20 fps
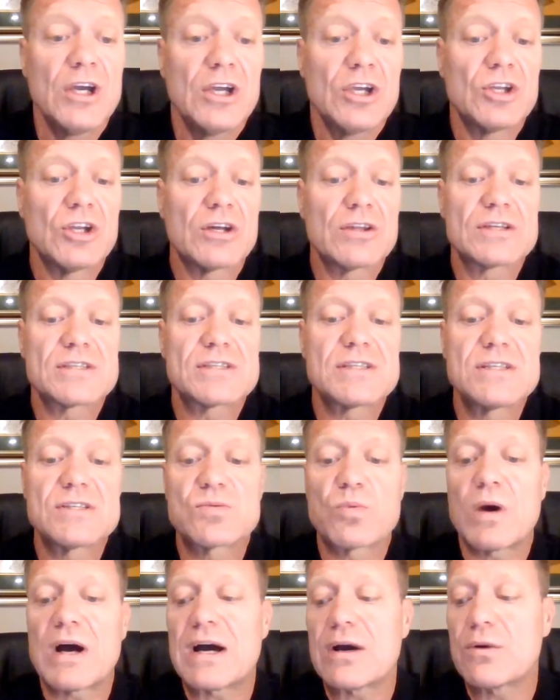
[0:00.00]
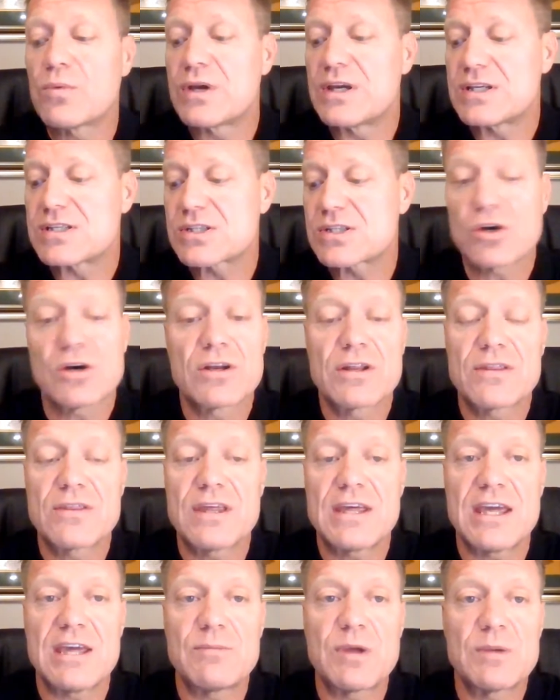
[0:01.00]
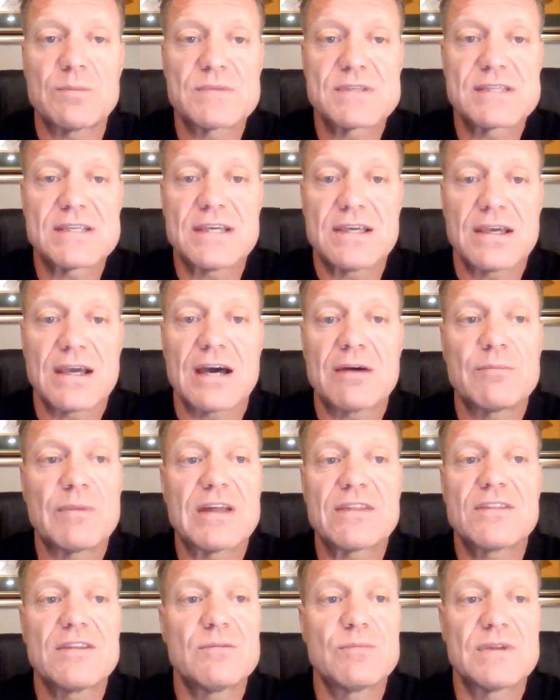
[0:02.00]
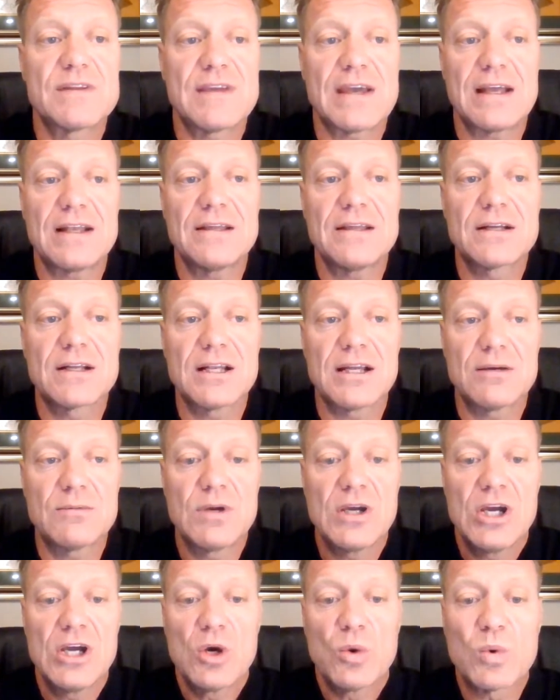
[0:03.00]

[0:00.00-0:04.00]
this is why we started the MMC, our monthly medallion club,